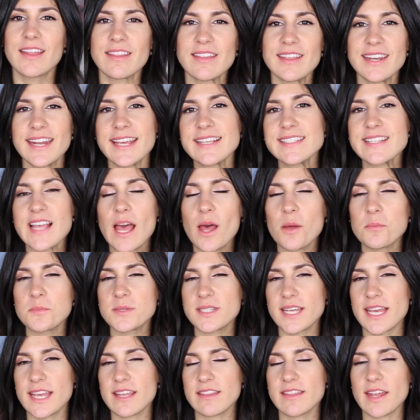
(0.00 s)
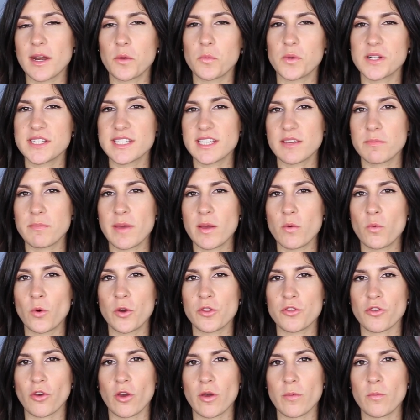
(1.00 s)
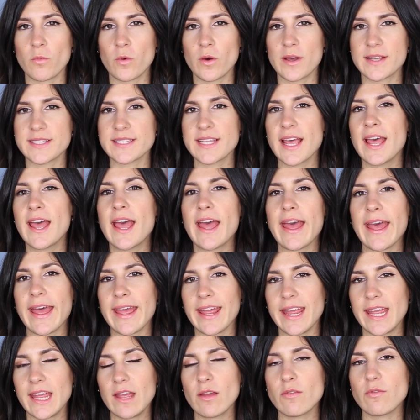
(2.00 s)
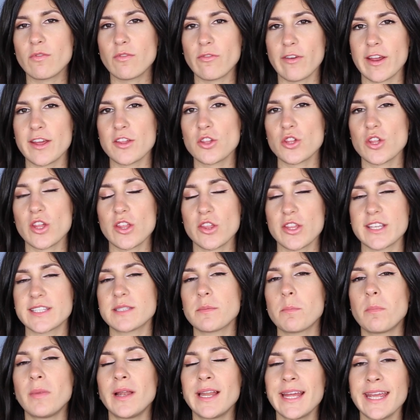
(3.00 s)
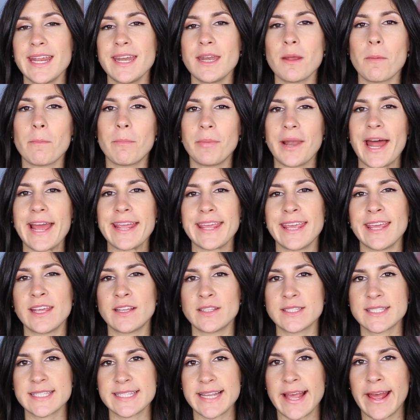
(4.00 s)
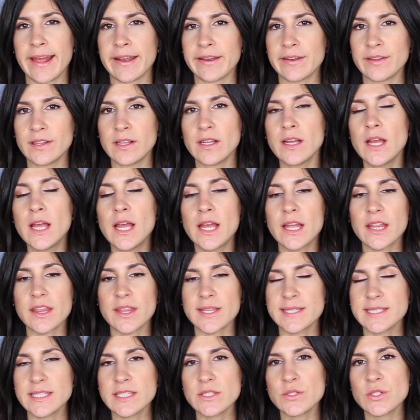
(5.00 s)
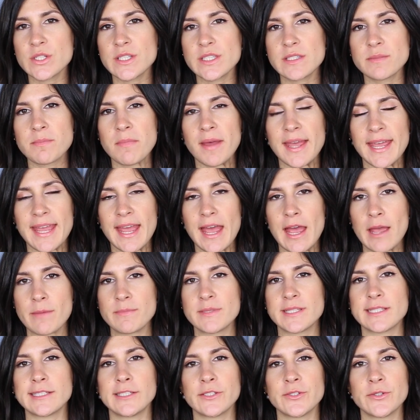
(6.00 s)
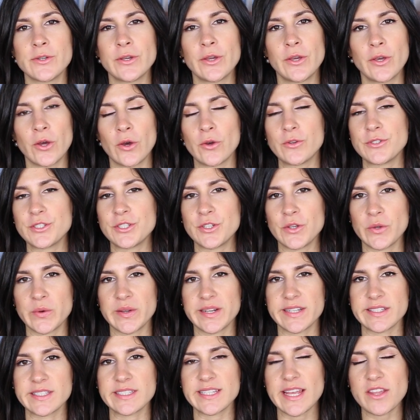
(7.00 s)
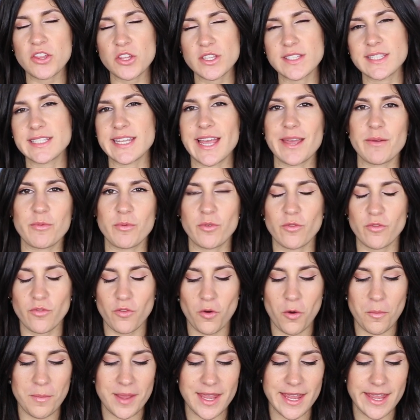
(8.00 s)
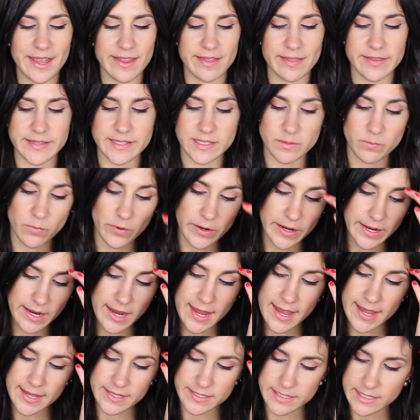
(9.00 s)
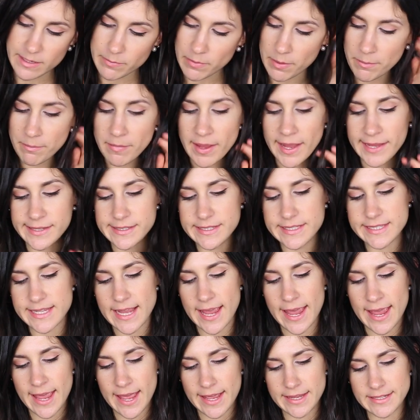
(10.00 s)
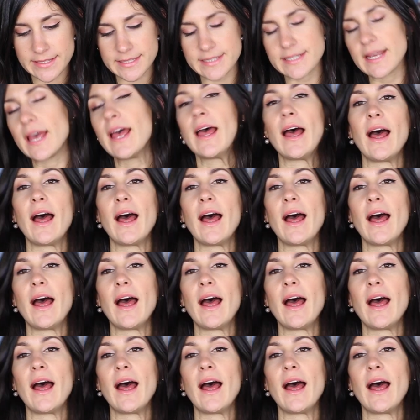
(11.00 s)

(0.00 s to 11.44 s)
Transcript: The next update that I wanted to give my wardrobe was a fresh, just plain black-heeled sandal. This is just my absolute go-to. It is such a staple for me in the spring and summer months, and